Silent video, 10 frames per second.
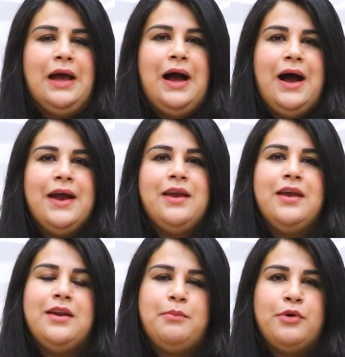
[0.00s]
I,
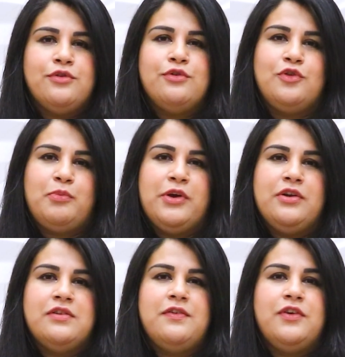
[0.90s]
in a personal
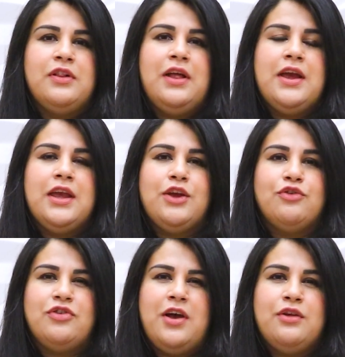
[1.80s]
experience, feel like your
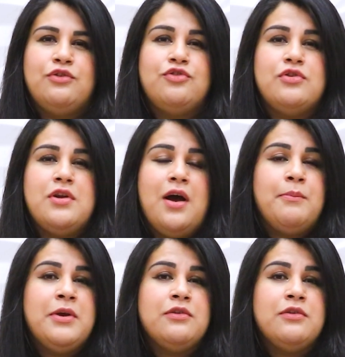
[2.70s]
child should not be